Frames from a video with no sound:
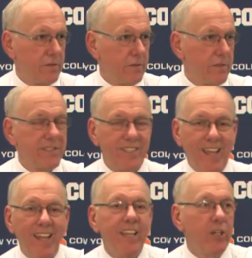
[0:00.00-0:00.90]
that's
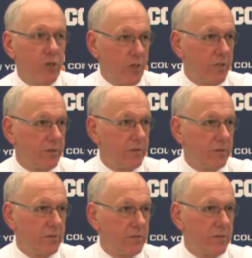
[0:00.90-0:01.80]
any good
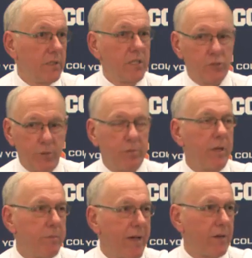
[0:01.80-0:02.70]
unless we
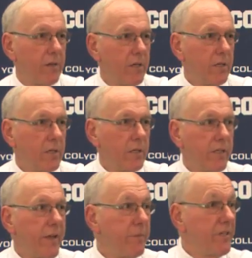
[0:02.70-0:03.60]
play better.
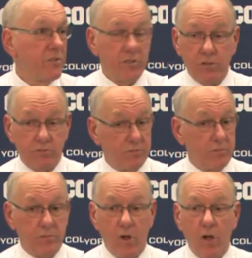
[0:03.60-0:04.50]
And that means
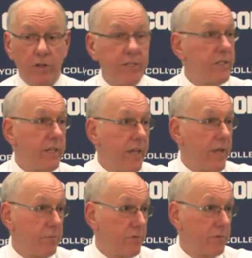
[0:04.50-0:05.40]
all 18
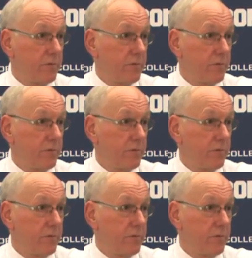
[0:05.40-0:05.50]
games